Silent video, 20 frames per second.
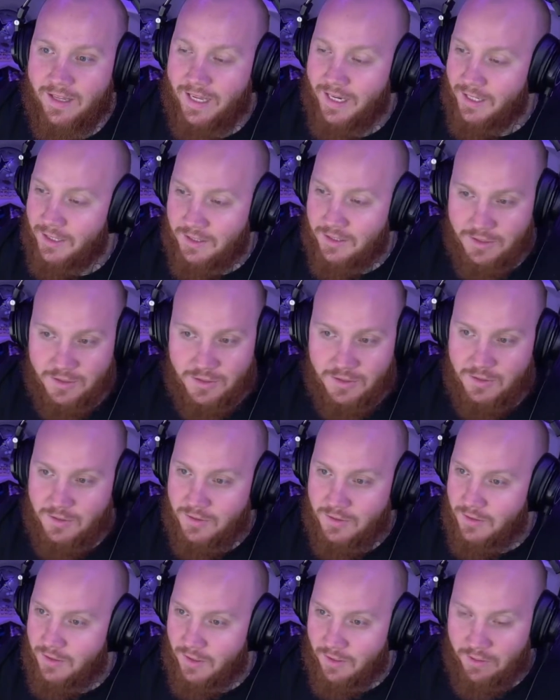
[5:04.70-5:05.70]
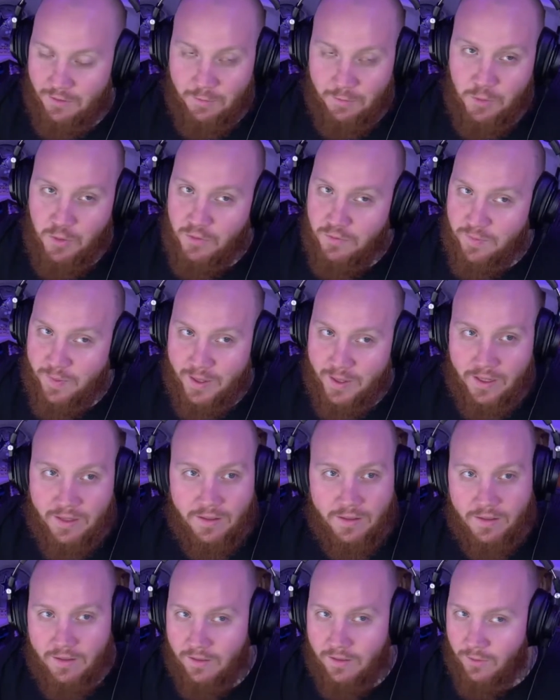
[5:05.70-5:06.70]
it is the movement,
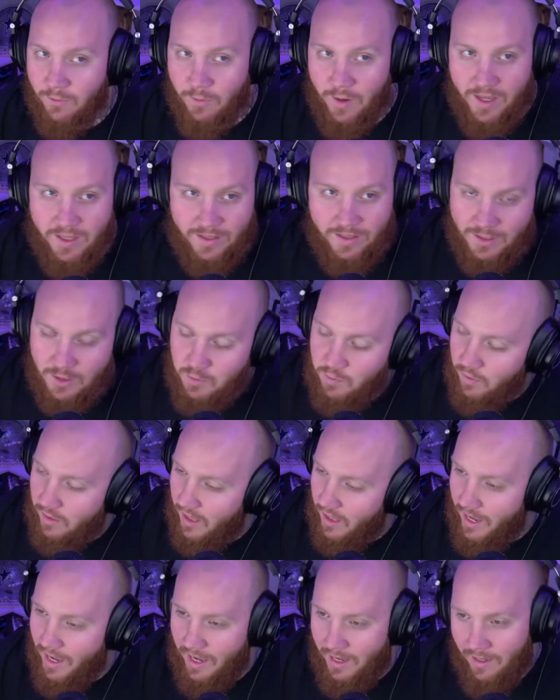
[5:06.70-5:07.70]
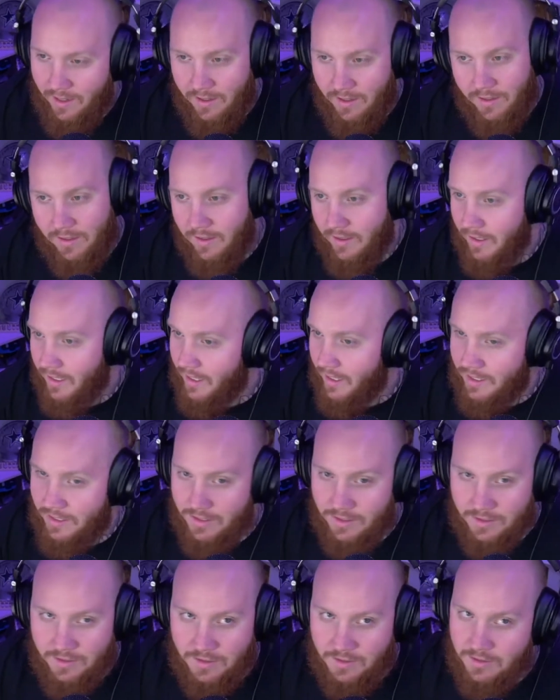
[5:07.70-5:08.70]
the way that it's playing
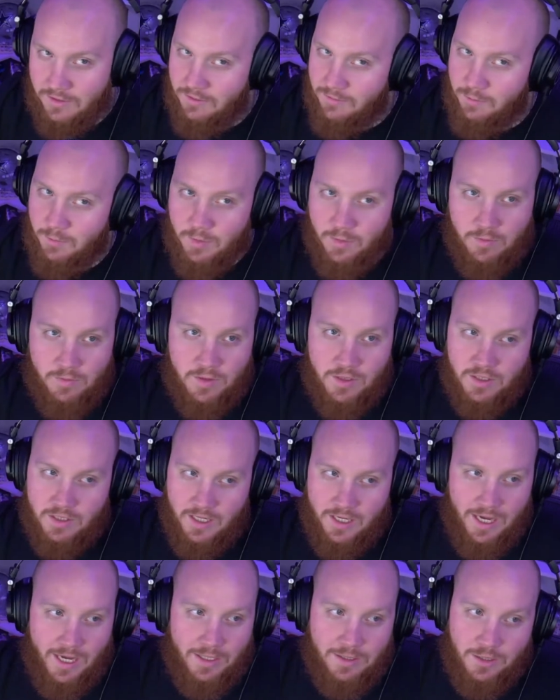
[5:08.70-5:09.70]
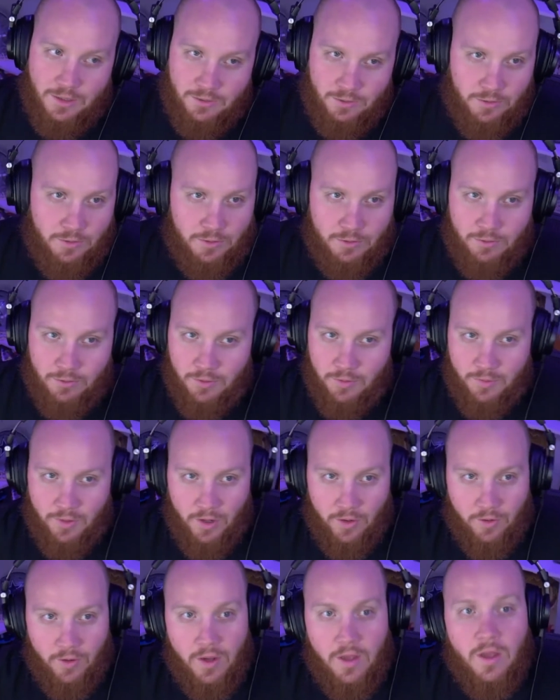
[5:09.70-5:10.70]
is CS through and through,
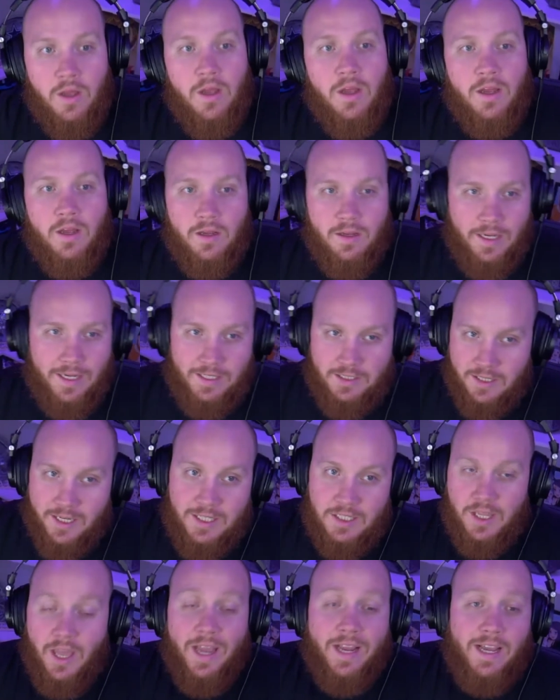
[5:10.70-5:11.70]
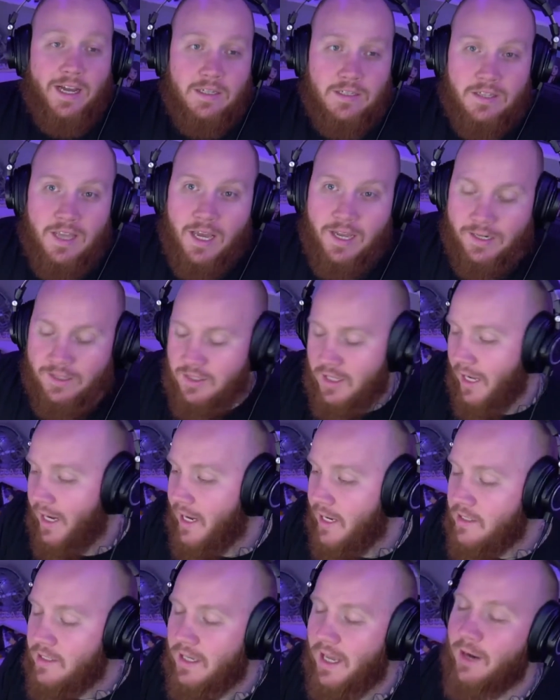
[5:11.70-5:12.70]
bro. It's it's like I said, it's
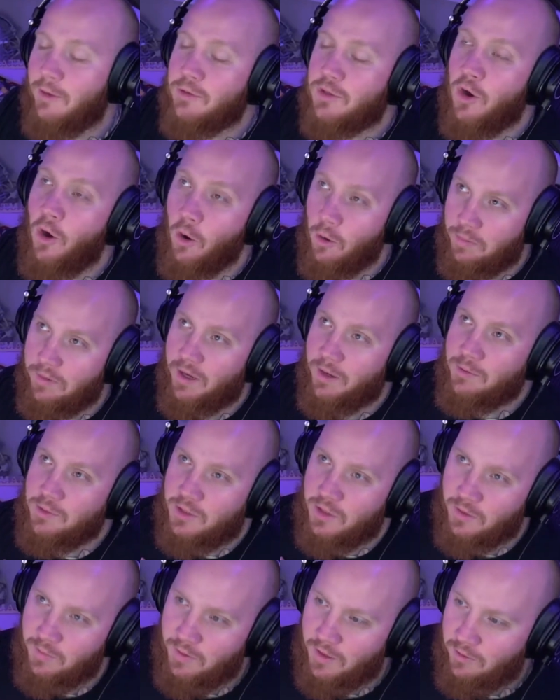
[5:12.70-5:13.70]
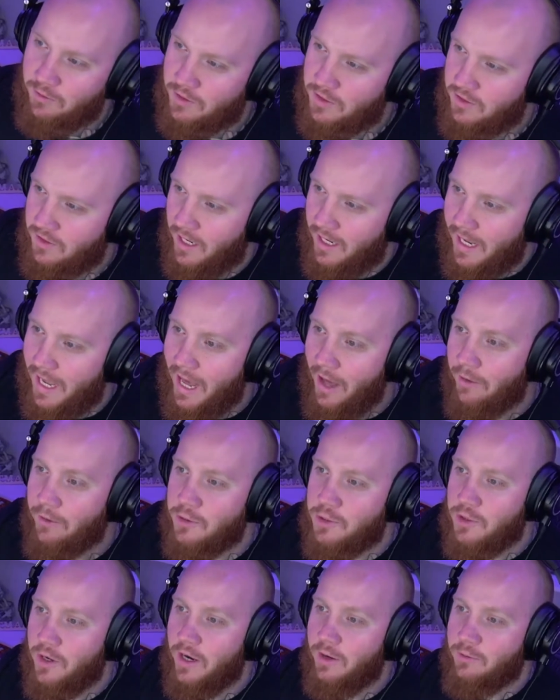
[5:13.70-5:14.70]
like I said I was hoping it was going to be, which is like
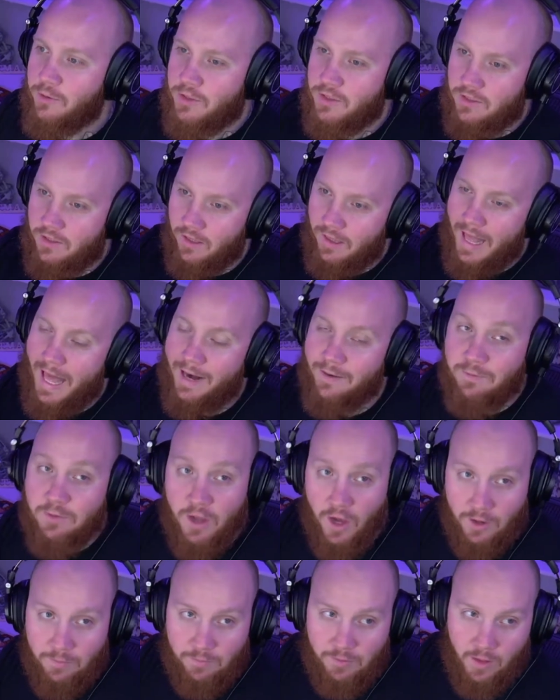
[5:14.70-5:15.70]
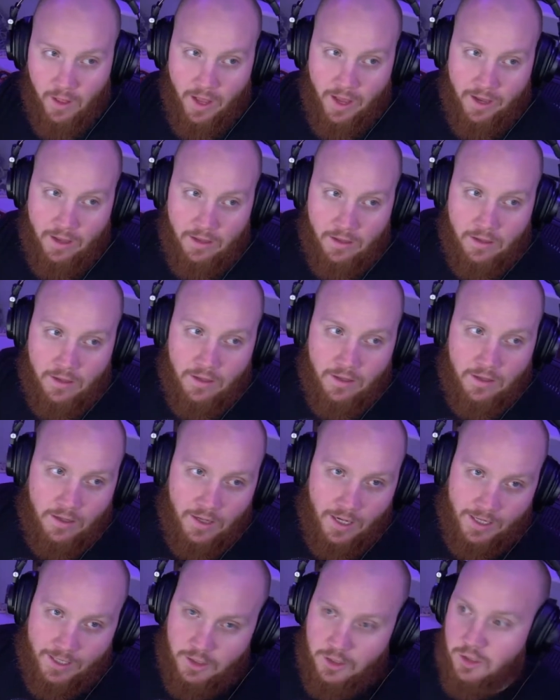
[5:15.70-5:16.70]
Counter Strike, which is a lot of gunplay
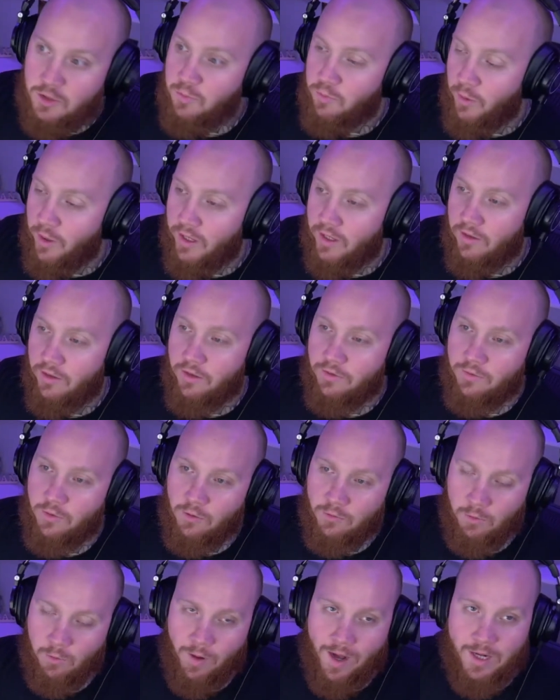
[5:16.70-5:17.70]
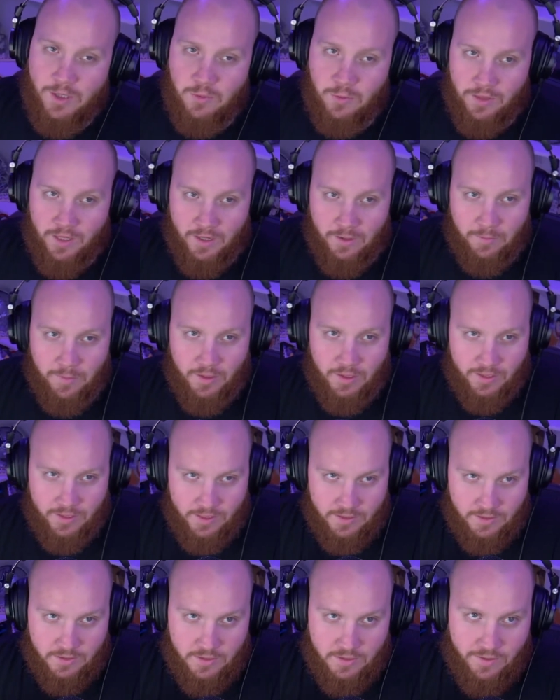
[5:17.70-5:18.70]
and a sprinkle of Overwatch with like
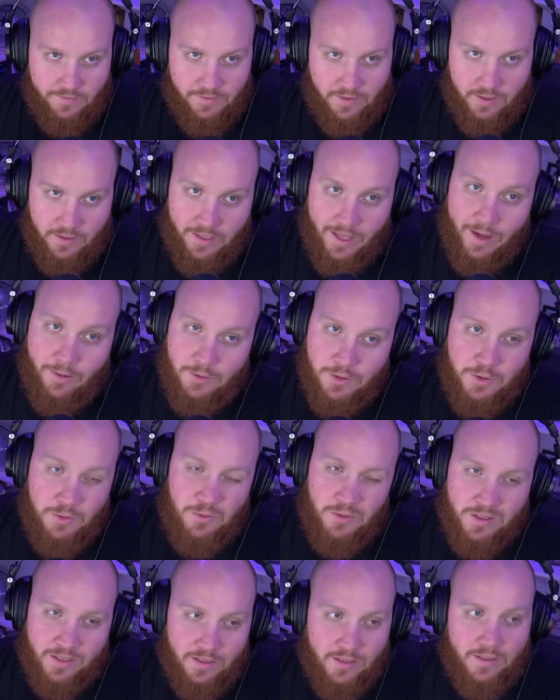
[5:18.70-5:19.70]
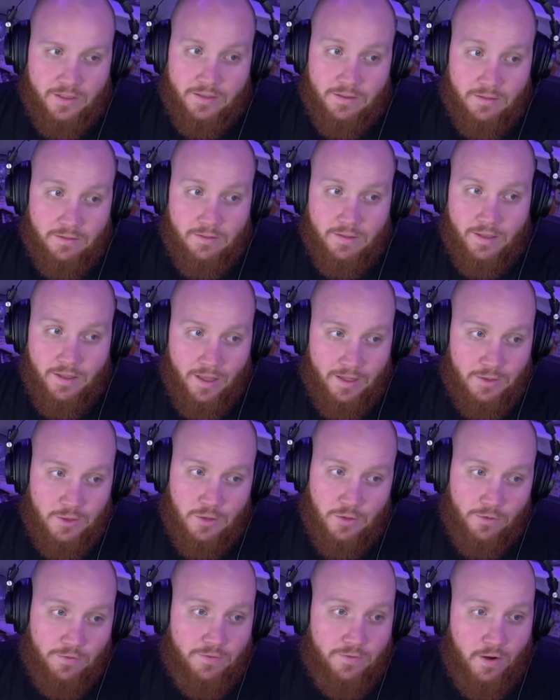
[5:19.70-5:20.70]
abilities and stuff like that, which it really uh,
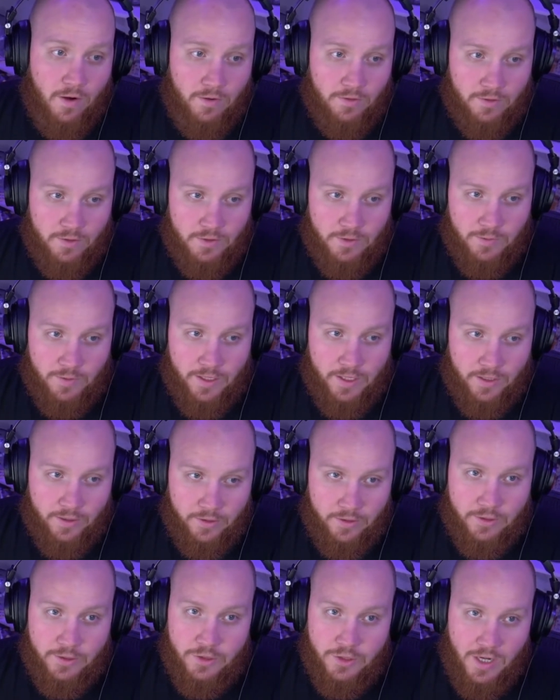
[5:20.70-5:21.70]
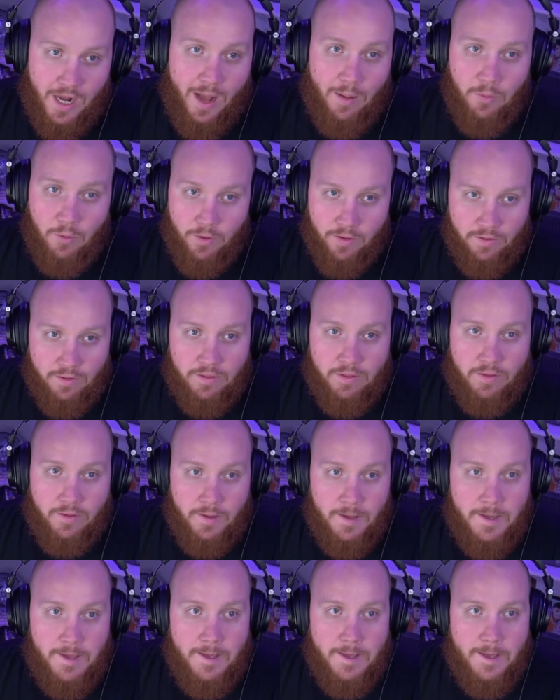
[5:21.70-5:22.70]
so far they're doing a good job with.
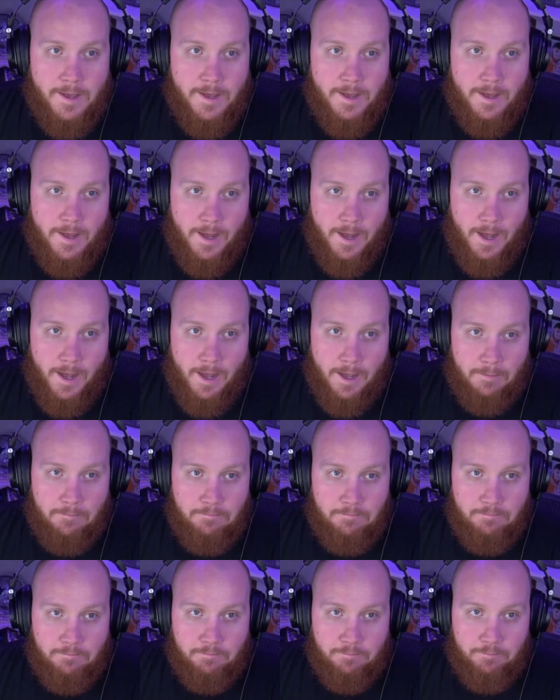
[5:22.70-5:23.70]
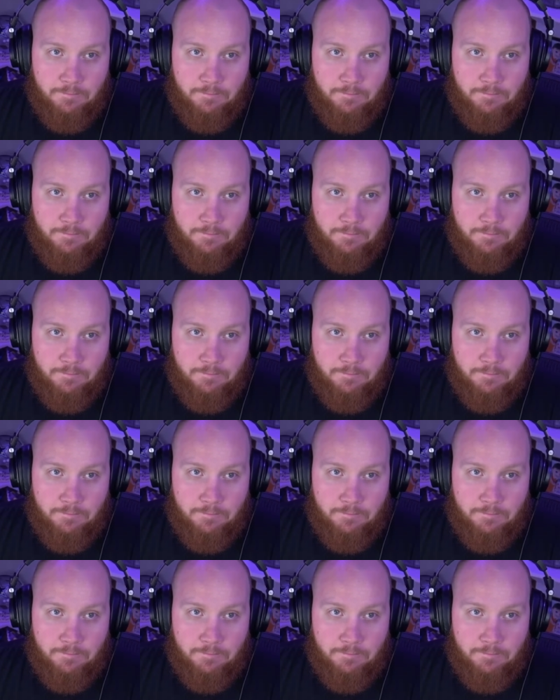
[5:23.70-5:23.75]
Um,